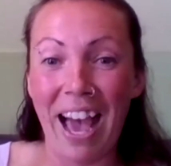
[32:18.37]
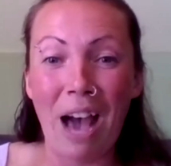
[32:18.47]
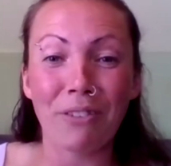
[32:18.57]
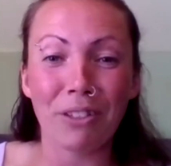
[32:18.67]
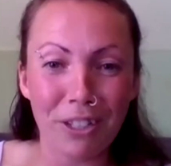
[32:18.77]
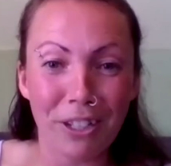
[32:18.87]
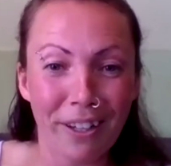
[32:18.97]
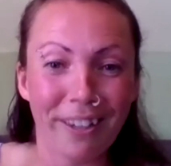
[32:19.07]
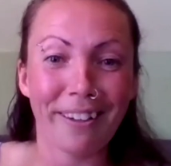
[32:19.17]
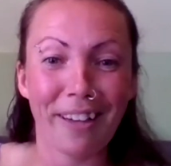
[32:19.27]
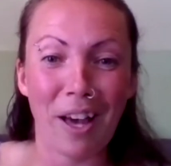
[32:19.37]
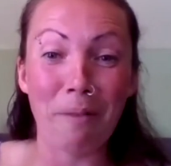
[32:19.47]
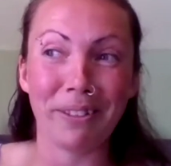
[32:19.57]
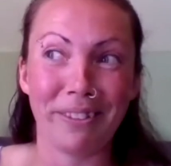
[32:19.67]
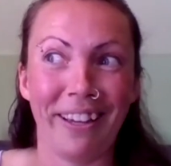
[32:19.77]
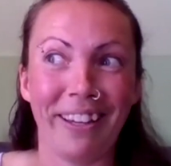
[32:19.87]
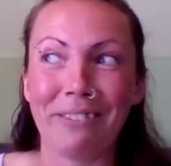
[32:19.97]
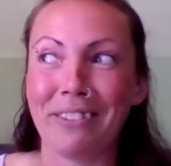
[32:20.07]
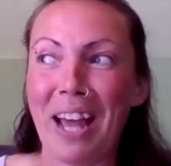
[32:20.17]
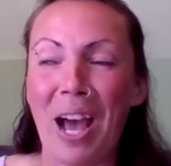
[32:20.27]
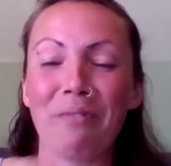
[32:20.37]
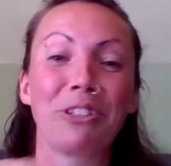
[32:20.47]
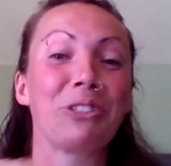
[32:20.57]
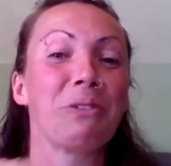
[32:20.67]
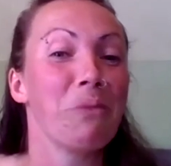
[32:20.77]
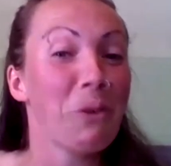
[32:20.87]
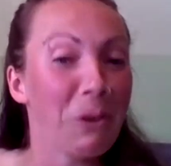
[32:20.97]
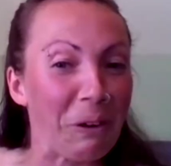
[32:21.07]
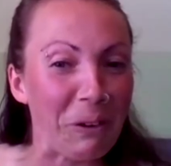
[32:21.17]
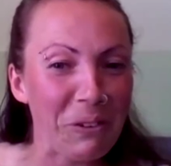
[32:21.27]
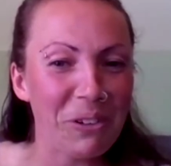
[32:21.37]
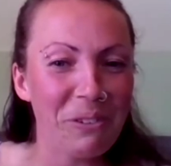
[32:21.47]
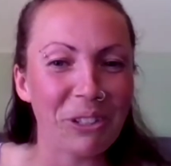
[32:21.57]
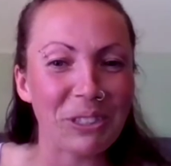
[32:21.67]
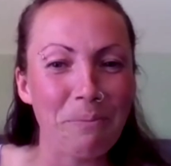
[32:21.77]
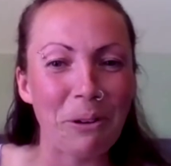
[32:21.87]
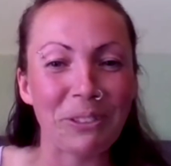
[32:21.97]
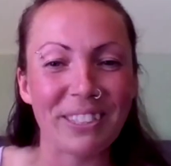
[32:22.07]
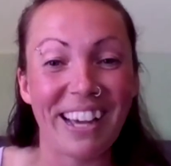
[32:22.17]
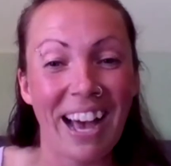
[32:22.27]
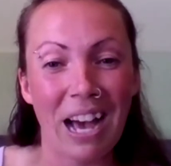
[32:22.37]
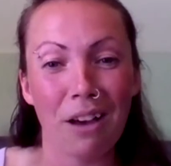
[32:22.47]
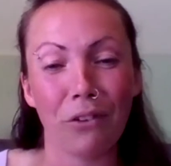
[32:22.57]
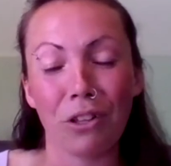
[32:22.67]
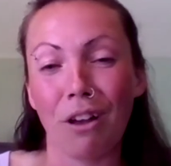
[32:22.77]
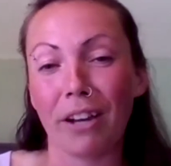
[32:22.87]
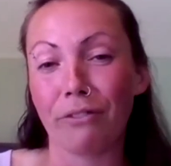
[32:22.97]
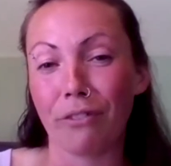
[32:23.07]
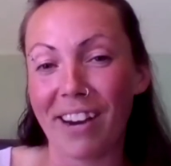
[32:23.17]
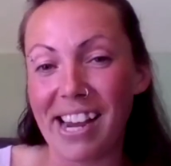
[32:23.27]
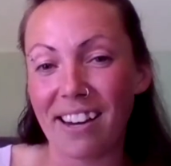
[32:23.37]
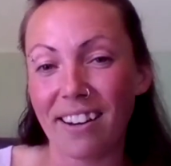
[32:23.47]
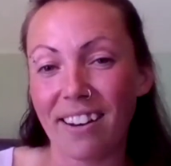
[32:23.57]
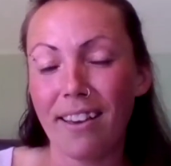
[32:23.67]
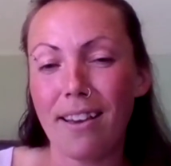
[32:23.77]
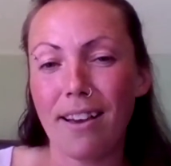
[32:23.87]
have a look I would say even after tomorrow, we're supposed to have a lot of rain.